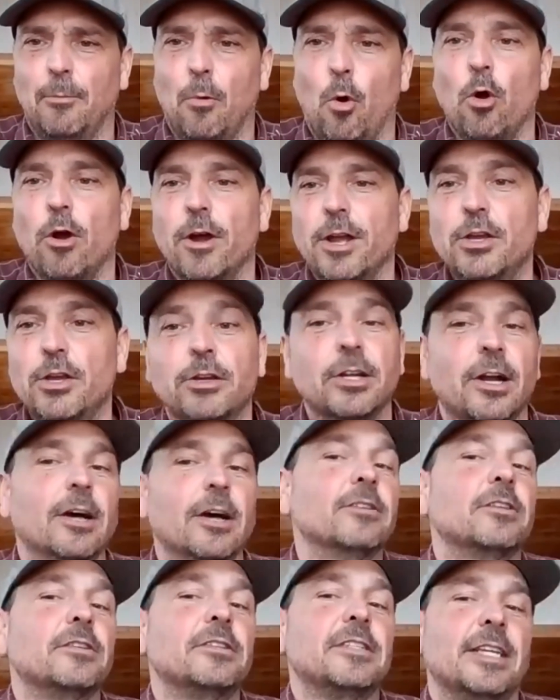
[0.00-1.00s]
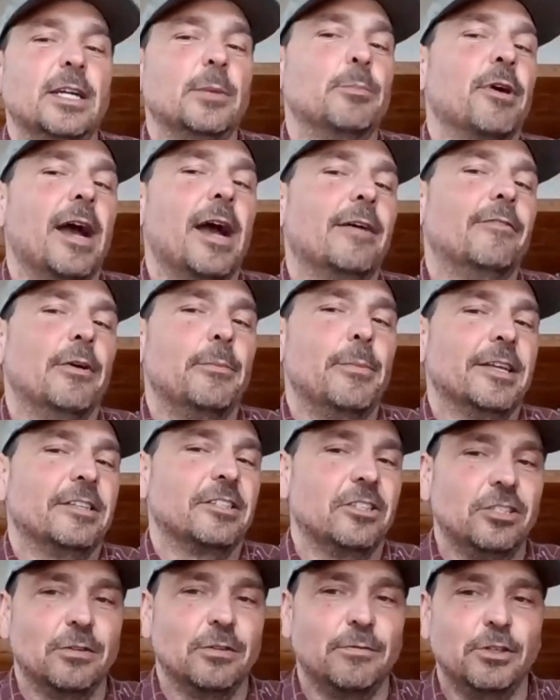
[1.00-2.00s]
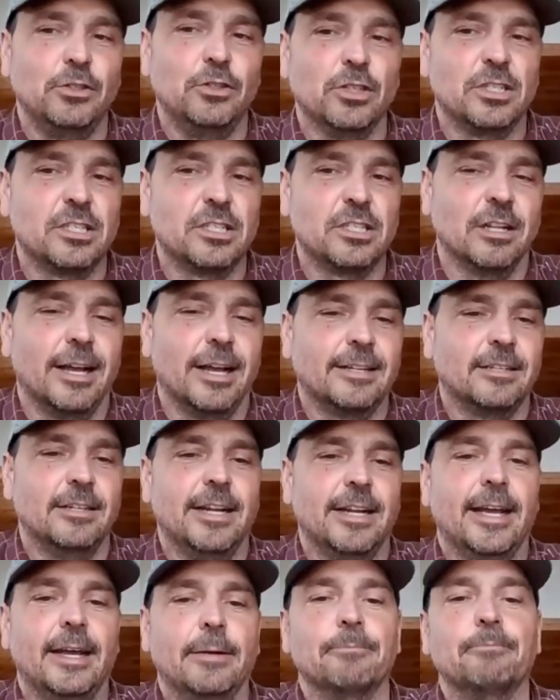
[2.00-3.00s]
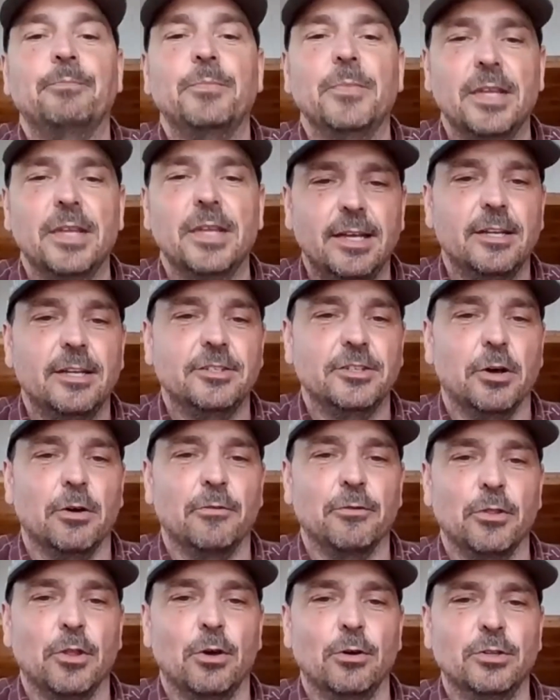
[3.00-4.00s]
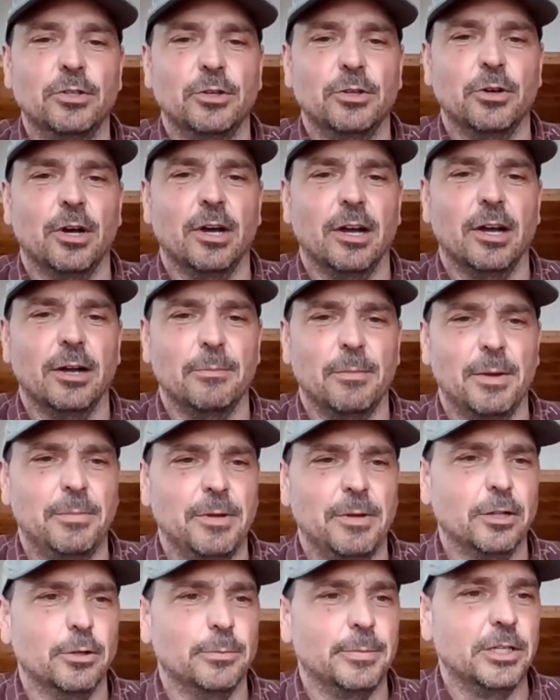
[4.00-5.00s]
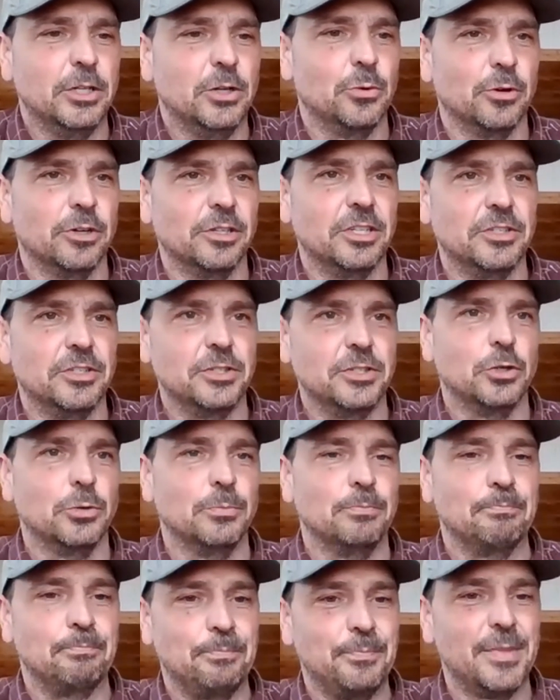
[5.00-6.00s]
Or you can also send a private message if you just select a name. So for those who might be a little bit newer to Zoom,